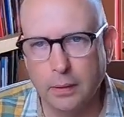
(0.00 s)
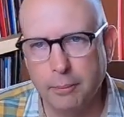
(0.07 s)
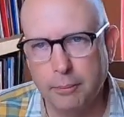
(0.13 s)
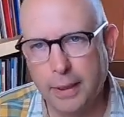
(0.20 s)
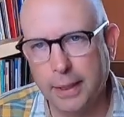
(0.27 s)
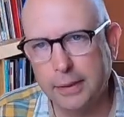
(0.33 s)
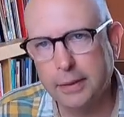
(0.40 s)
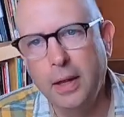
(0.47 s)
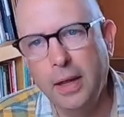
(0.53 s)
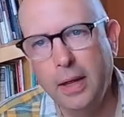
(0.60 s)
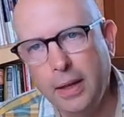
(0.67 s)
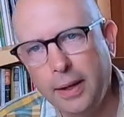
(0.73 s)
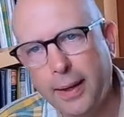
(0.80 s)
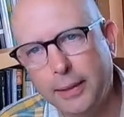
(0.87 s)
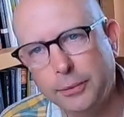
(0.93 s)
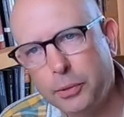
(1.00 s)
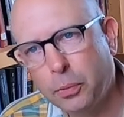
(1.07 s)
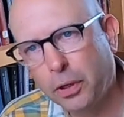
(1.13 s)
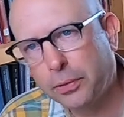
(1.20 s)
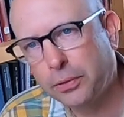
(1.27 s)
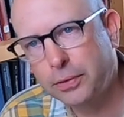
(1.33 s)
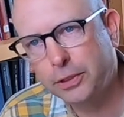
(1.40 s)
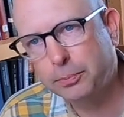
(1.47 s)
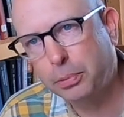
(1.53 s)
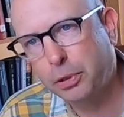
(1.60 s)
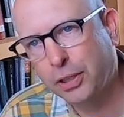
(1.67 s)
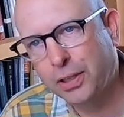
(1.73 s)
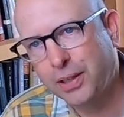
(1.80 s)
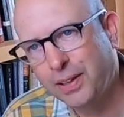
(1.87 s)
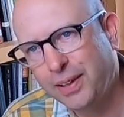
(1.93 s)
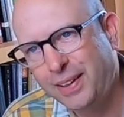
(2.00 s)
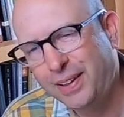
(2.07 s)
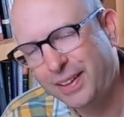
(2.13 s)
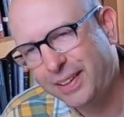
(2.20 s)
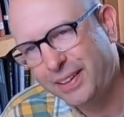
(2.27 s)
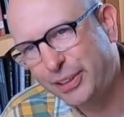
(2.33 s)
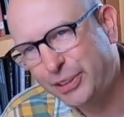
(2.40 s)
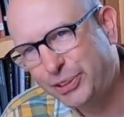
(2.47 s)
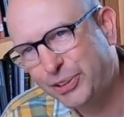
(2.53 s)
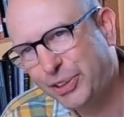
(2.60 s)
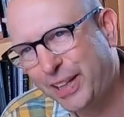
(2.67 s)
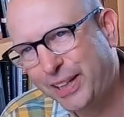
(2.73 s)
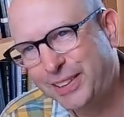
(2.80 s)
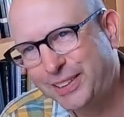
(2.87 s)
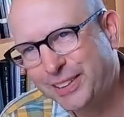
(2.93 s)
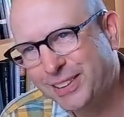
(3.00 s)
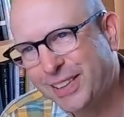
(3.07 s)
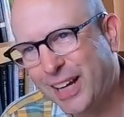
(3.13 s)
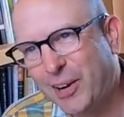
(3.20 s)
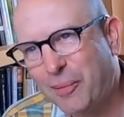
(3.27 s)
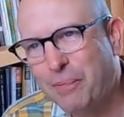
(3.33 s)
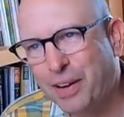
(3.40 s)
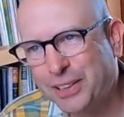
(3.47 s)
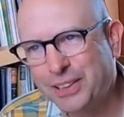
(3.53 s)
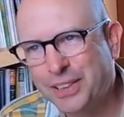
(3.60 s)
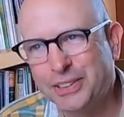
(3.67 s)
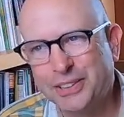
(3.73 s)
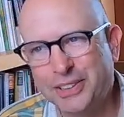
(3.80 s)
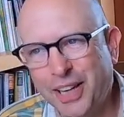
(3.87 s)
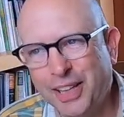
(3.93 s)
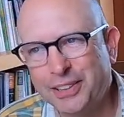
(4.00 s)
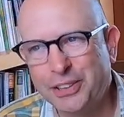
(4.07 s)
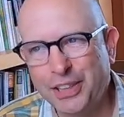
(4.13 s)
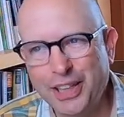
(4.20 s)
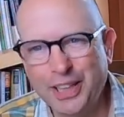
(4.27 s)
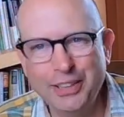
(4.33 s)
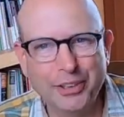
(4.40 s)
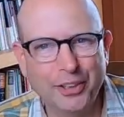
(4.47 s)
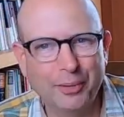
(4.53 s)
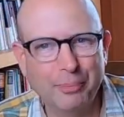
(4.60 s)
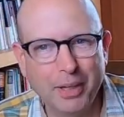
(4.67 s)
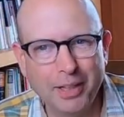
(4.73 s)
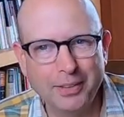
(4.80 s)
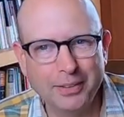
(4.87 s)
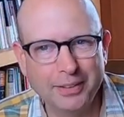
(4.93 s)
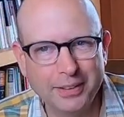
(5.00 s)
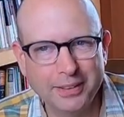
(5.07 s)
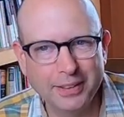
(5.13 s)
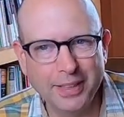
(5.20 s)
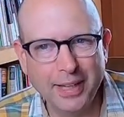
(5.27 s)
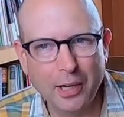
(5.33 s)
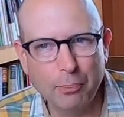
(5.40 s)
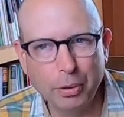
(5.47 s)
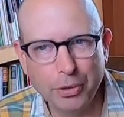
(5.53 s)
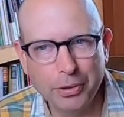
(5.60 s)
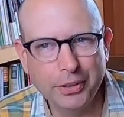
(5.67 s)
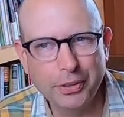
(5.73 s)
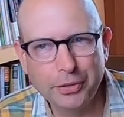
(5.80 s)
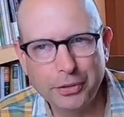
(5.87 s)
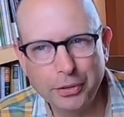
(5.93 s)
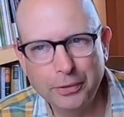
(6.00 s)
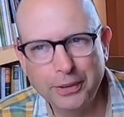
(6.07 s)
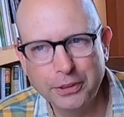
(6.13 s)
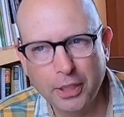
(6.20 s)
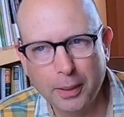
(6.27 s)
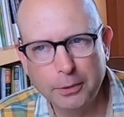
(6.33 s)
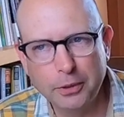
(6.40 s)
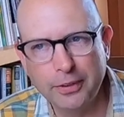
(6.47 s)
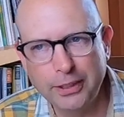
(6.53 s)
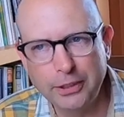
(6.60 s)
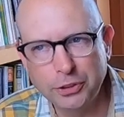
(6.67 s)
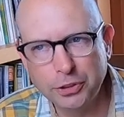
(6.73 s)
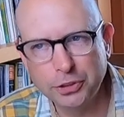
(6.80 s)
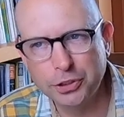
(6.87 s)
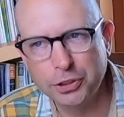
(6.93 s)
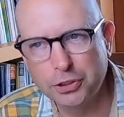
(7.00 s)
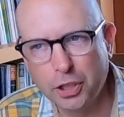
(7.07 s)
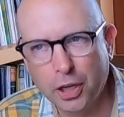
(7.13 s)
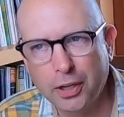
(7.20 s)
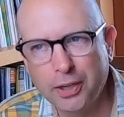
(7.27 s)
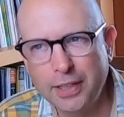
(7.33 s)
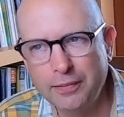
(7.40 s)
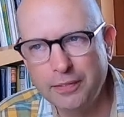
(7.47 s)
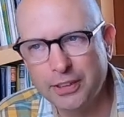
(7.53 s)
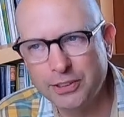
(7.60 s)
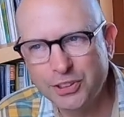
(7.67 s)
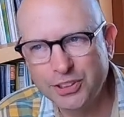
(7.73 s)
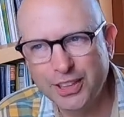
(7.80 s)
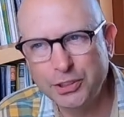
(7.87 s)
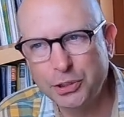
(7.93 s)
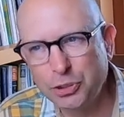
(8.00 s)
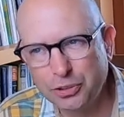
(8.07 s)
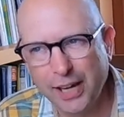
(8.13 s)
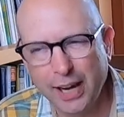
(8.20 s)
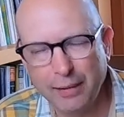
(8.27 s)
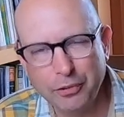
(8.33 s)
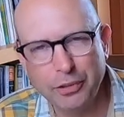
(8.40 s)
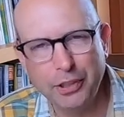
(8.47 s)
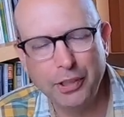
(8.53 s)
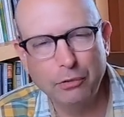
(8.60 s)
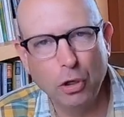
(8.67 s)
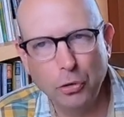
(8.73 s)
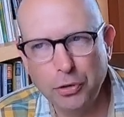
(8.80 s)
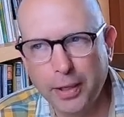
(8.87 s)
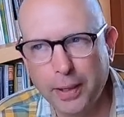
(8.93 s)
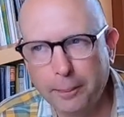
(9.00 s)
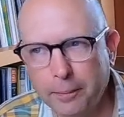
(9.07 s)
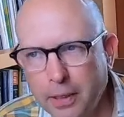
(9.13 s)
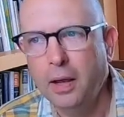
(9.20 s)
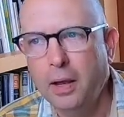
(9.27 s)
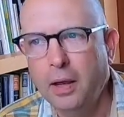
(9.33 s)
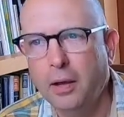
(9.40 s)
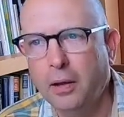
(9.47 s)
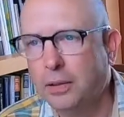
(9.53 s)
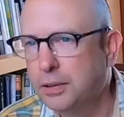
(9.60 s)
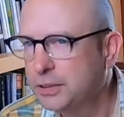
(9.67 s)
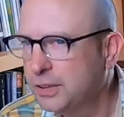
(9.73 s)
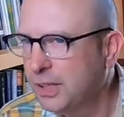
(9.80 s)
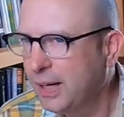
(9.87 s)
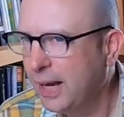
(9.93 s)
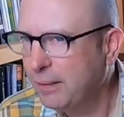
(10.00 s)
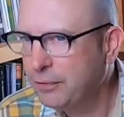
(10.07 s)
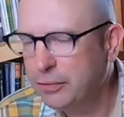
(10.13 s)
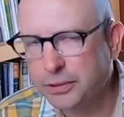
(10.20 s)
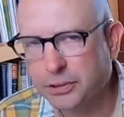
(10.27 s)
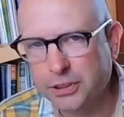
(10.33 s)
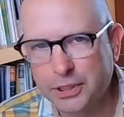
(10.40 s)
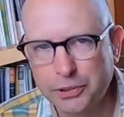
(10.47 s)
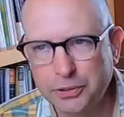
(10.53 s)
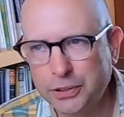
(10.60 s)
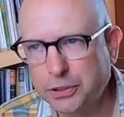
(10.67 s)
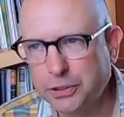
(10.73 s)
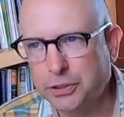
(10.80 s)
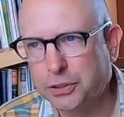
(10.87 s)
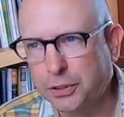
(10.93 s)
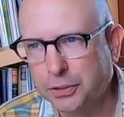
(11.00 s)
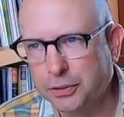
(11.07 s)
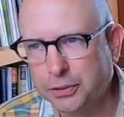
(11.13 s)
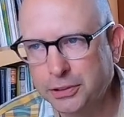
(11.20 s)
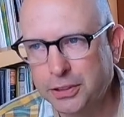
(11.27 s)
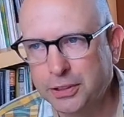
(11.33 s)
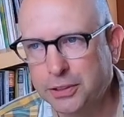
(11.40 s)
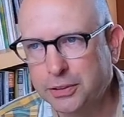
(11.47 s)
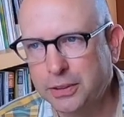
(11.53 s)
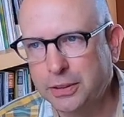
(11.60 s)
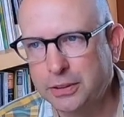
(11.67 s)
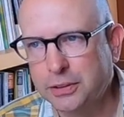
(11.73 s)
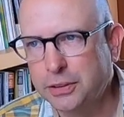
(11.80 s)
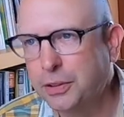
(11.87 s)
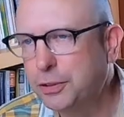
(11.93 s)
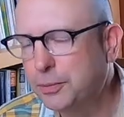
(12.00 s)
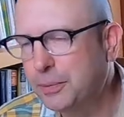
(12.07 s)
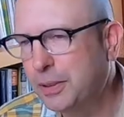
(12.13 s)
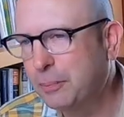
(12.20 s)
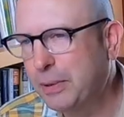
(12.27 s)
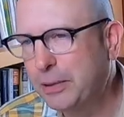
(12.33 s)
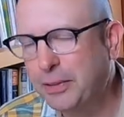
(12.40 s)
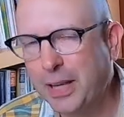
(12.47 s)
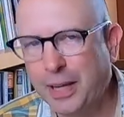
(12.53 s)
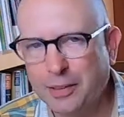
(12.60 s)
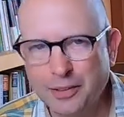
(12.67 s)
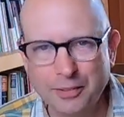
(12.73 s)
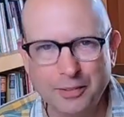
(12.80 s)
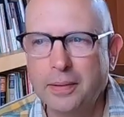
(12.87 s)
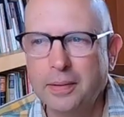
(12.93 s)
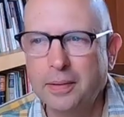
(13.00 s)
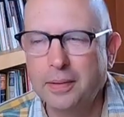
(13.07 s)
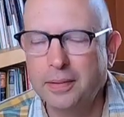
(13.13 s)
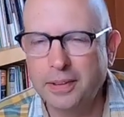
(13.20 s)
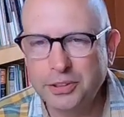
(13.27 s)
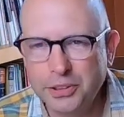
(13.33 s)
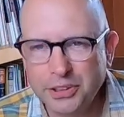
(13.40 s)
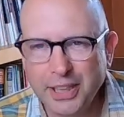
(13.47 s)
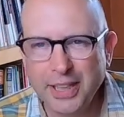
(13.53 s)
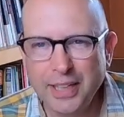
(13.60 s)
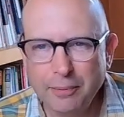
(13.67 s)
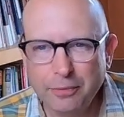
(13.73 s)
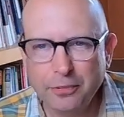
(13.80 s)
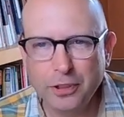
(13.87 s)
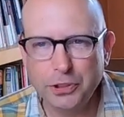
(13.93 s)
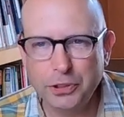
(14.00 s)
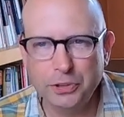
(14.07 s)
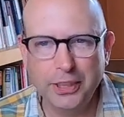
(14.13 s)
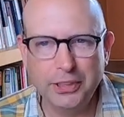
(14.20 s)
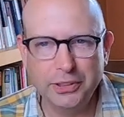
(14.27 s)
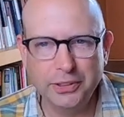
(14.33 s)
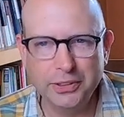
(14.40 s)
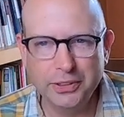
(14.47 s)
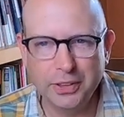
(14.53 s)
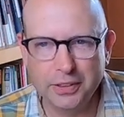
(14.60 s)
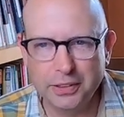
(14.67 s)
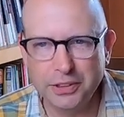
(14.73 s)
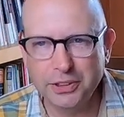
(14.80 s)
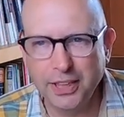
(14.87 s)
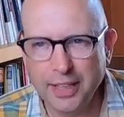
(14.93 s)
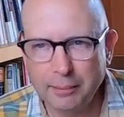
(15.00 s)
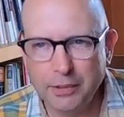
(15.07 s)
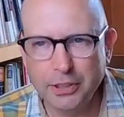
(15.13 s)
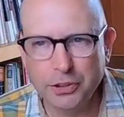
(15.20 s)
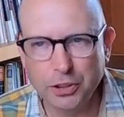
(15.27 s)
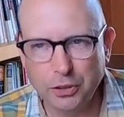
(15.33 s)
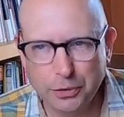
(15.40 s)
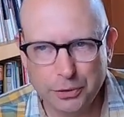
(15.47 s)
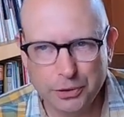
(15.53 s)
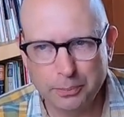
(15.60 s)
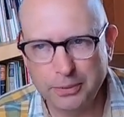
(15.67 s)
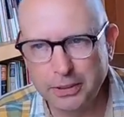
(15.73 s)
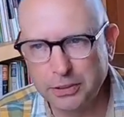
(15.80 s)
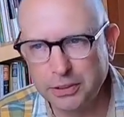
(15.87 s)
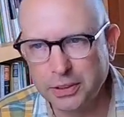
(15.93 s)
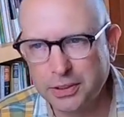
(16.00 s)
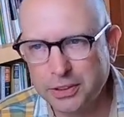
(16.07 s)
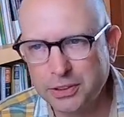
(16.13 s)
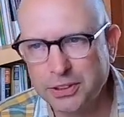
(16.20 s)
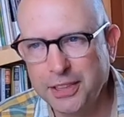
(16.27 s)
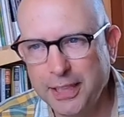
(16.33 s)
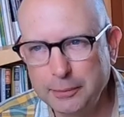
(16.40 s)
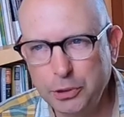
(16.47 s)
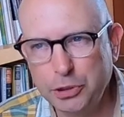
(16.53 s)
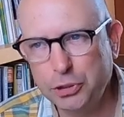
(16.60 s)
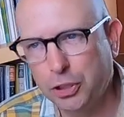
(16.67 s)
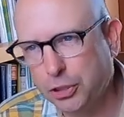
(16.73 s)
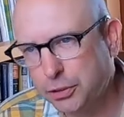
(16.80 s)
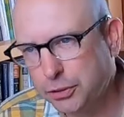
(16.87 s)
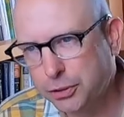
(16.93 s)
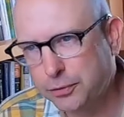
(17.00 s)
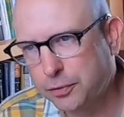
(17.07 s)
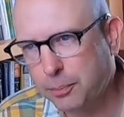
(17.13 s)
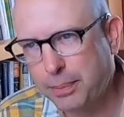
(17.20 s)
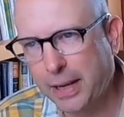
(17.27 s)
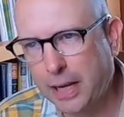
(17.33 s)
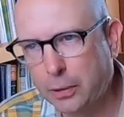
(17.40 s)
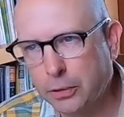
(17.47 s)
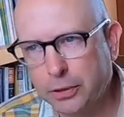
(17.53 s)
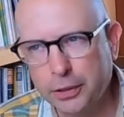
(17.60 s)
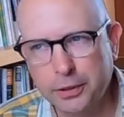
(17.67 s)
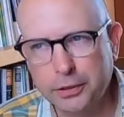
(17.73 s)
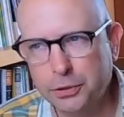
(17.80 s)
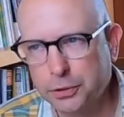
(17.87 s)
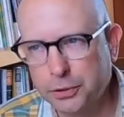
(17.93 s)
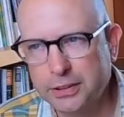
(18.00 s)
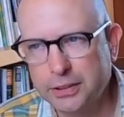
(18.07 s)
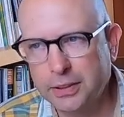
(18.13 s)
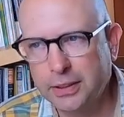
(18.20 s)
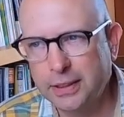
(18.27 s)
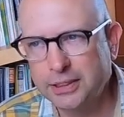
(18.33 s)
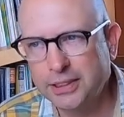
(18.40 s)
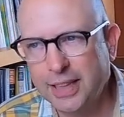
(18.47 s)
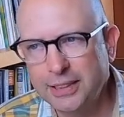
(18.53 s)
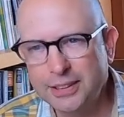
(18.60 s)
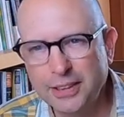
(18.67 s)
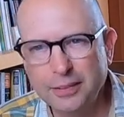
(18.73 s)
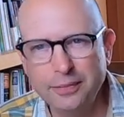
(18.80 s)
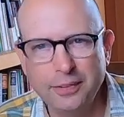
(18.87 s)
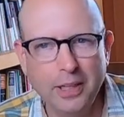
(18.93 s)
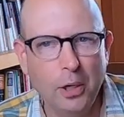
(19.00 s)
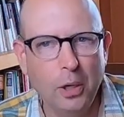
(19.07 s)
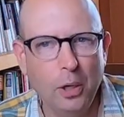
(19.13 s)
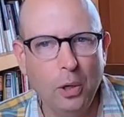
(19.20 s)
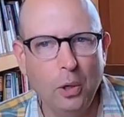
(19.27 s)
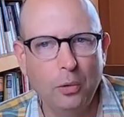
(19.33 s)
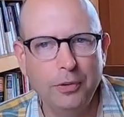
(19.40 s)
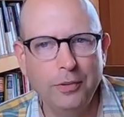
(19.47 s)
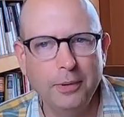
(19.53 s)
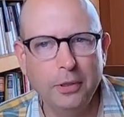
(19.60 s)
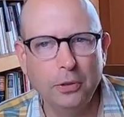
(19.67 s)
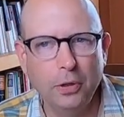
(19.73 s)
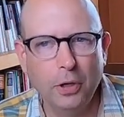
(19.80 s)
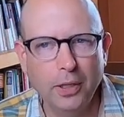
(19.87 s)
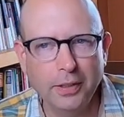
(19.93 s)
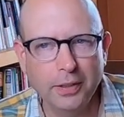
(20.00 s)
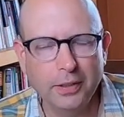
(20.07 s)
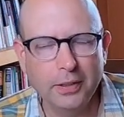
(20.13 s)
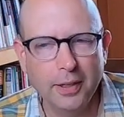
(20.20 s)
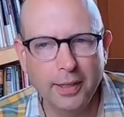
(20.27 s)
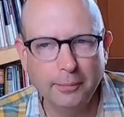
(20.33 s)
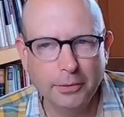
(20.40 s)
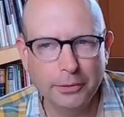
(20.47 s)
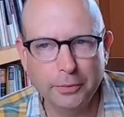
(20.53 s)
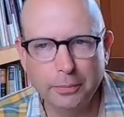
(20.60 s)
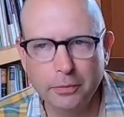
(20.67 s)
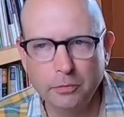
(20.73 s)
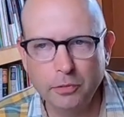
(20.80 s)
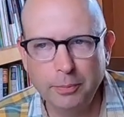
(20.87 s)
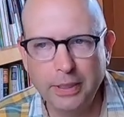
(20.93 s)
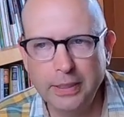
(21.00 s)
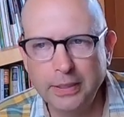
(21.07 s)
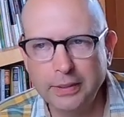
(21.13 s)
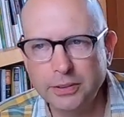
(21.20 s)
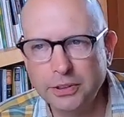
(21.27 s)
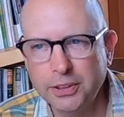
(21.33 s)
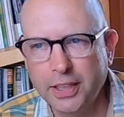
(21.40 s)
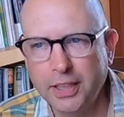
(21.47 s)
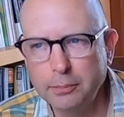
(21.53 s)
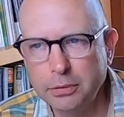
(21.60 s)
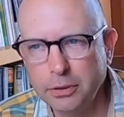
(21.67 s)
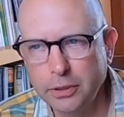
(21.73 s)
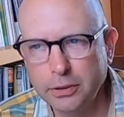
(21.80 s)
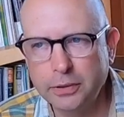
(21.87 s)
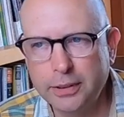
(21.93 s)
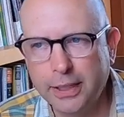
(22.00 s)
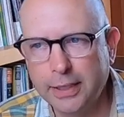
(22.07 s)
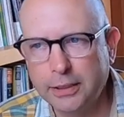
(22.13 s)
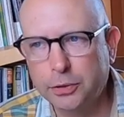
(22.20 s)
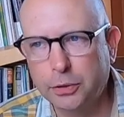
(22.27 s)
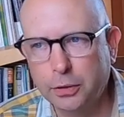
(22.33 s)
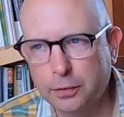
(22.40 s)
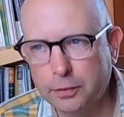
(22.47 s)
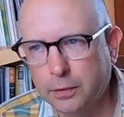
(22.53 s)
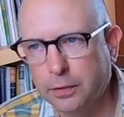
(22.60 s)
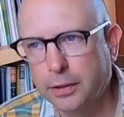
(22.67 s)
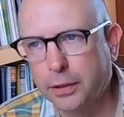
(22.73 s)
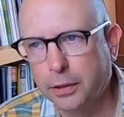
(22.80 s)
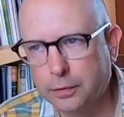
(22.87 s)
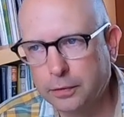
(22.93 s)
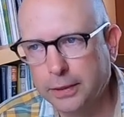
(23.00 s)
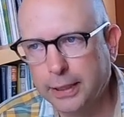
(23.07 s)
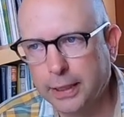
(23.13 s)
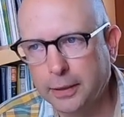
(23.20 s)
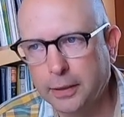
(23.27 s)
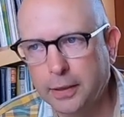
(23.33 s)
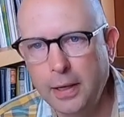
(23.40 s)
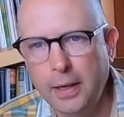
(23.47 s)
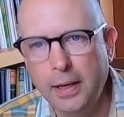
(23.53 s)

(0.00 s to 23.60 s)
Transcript: Man, as we work through this book, it is striking just how much has not changed in our politics and how pertinent Dewey's observations still are, even a century after he wrote them. Well, it's not after a century, it's just under a century. Excuse me about that. The same frustrations, the same disillusionments, the same struggles for power and control. It's as if we've been caught in a time loop, repeating the same political dance over and over again.